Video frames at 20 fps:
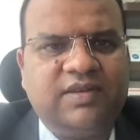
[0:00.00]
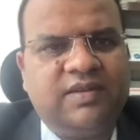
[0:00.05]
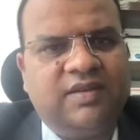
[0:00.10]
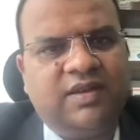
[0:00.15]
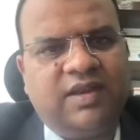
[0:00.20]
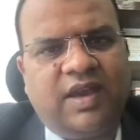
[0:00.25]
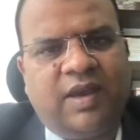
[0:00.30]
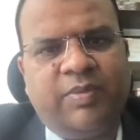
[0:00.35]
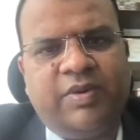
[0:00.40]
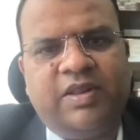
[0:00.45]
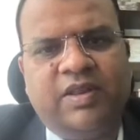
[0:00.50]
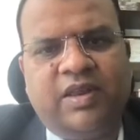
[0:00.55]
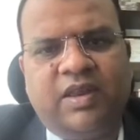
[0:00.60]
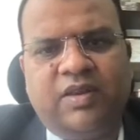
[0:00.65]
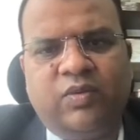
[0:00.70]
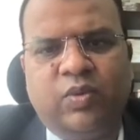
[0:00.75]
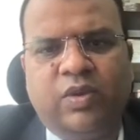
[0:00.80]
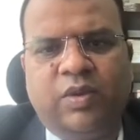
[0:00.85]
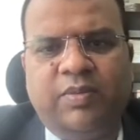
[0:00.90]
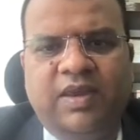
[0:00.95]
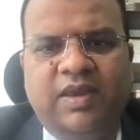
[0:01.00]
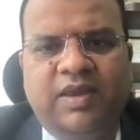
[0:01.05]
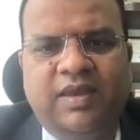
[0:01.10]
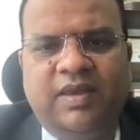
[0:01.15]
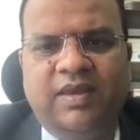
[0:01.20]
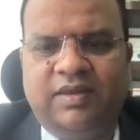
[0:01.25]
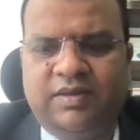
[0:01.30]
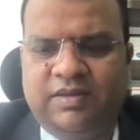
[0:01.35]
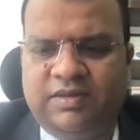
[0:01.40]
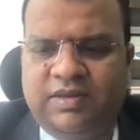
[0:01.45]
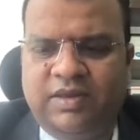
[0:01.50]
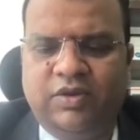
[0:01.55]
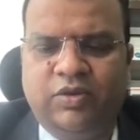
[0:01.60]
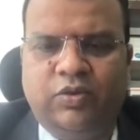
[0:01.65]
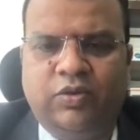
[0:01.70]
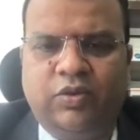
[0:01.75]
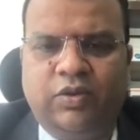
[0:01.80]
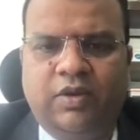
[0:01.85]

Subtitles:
the capital gain will be zero.